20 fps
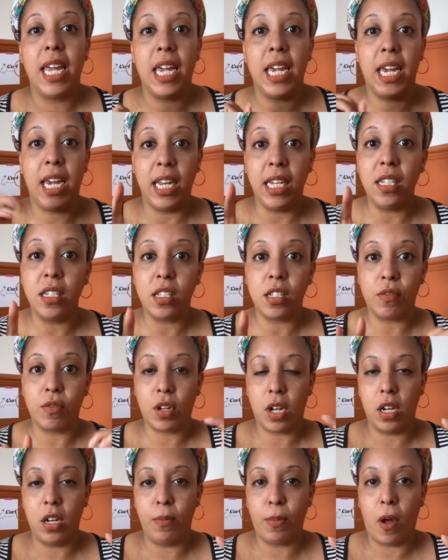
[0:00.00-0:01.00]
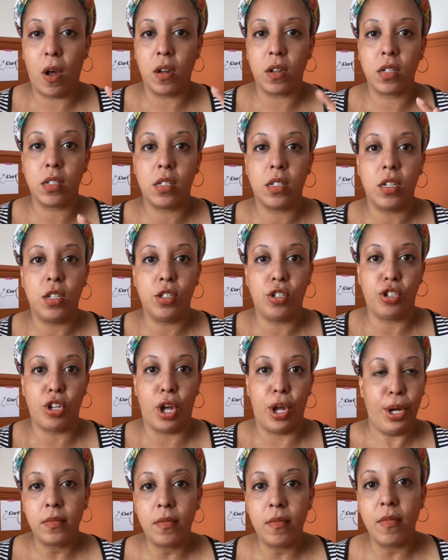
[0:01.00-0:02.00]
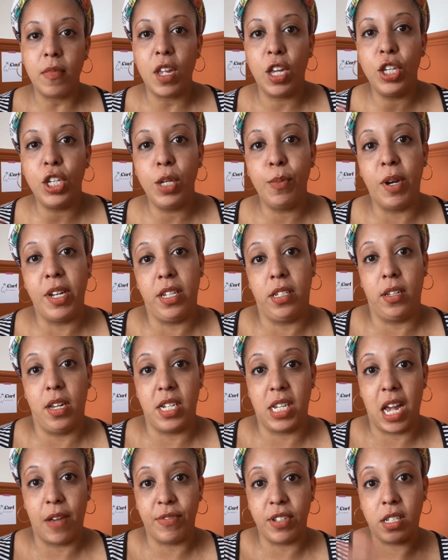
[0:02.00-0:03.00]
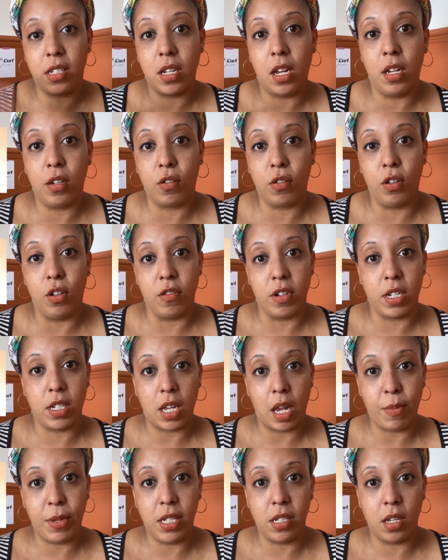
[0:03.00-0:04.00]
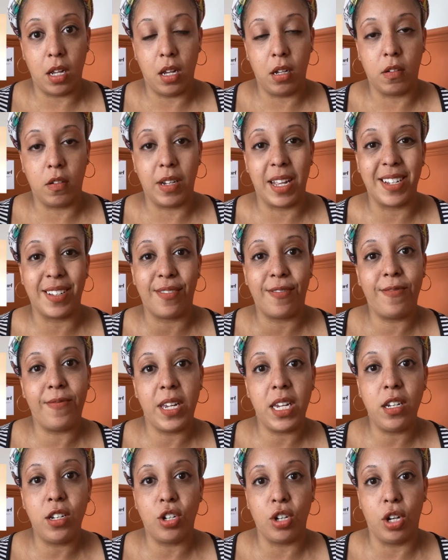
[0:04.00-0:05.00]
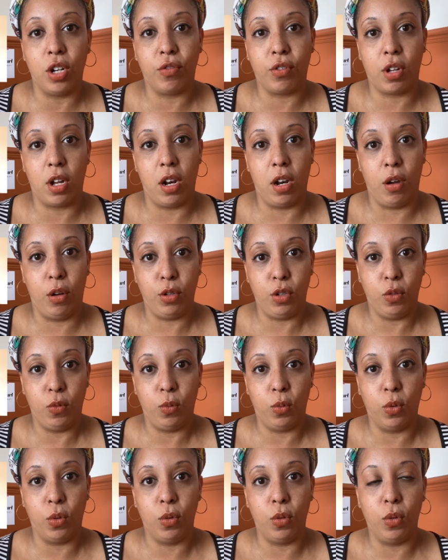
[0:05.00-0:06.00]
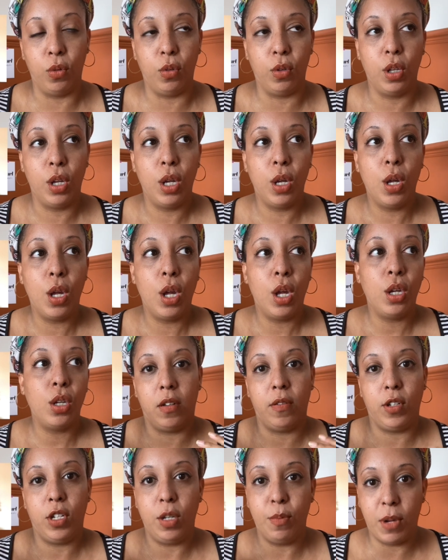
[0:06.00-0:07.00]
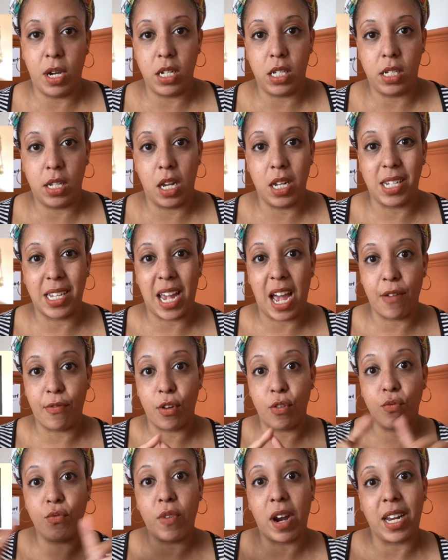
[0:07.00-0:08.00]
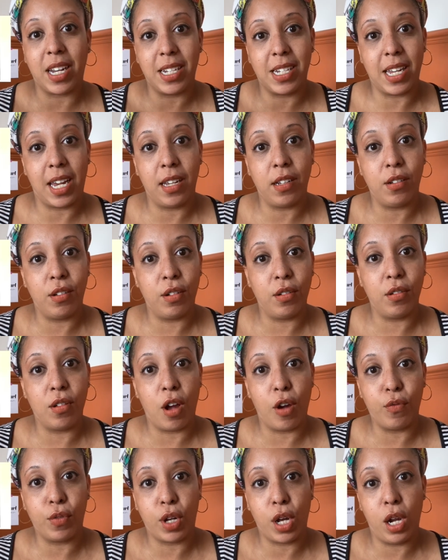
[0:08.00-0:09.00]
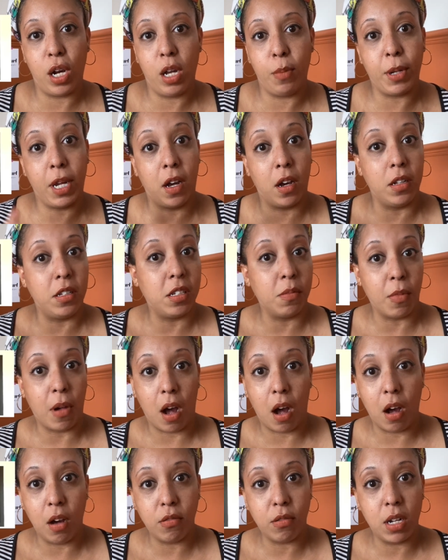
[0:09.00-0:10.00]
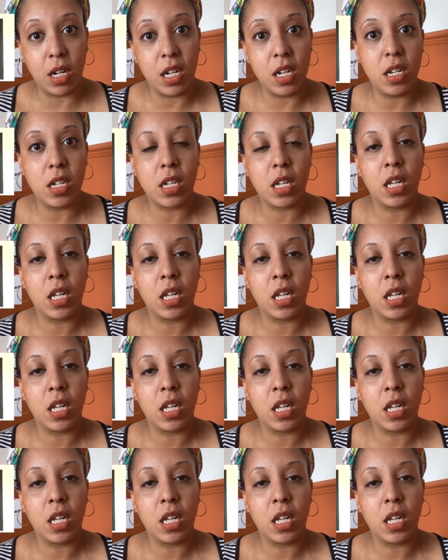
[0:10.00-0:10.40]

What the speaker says: hints of colour blocks. So you might decide to have a circle or a semicircle as a feature of colour on your wall. You might decide to have a rectangle of colour behind some artwork